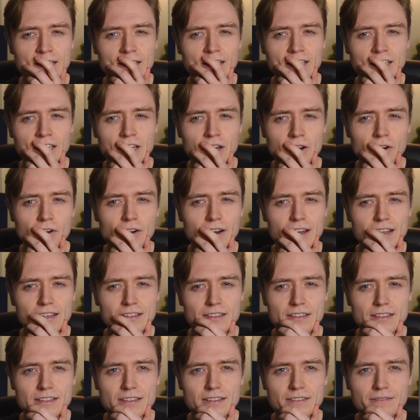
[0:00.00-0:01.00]

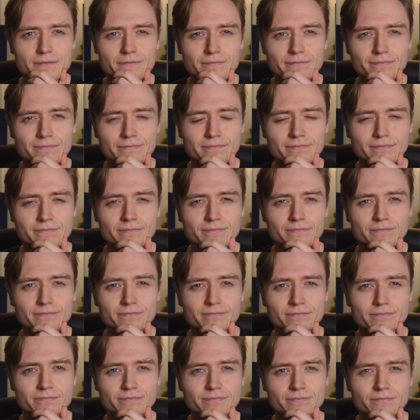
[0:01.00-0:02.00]
Curious.
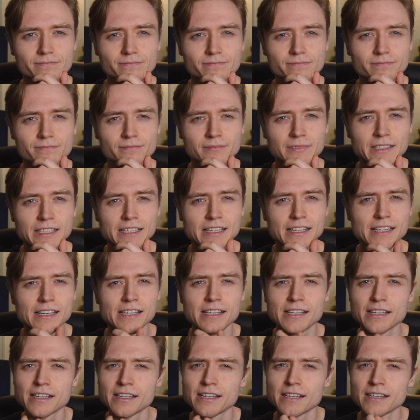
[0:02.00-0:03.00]
Yes, isn't it?
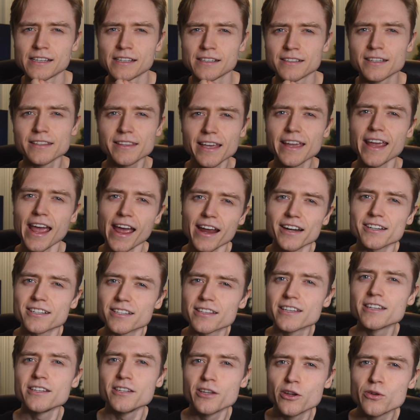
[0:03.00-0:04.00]
Did they
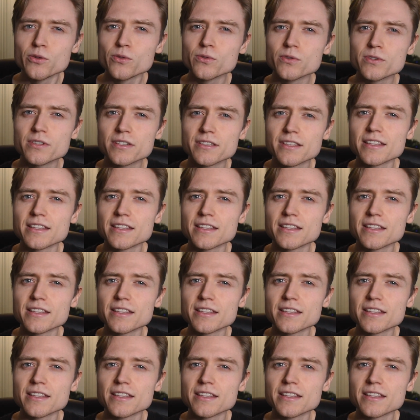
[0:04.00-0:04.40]
actually use